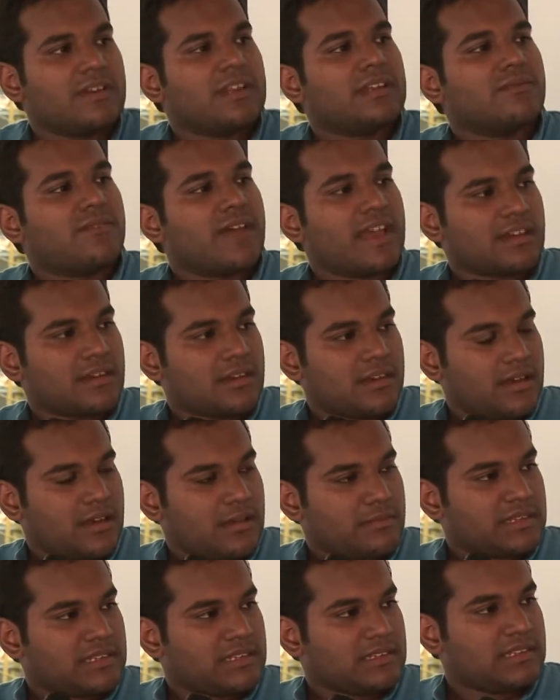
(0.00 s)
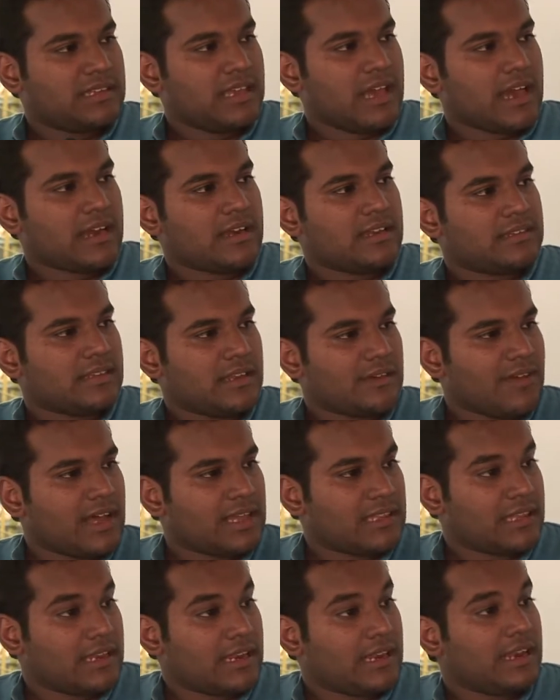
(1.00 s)
In fact, Mr. C.R. De Silva,
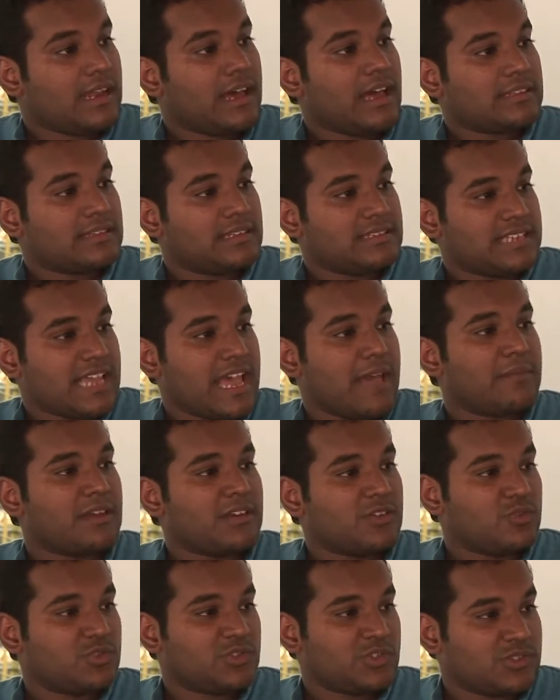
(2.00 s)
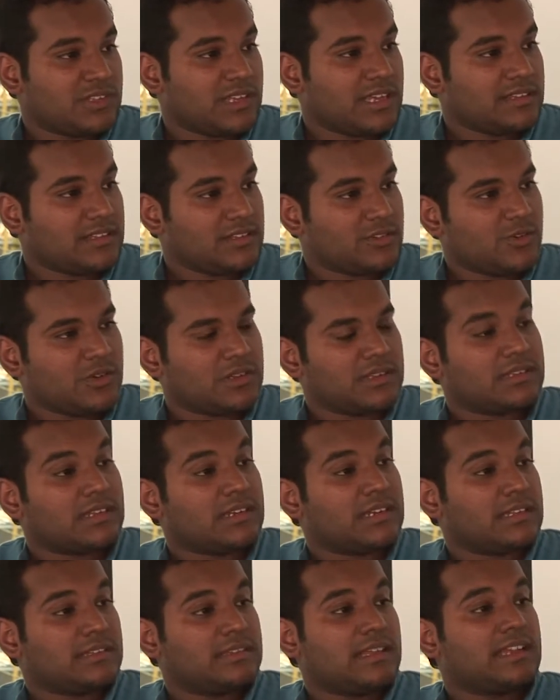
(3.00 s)
the LLRC chairman, used to say this during the sittings.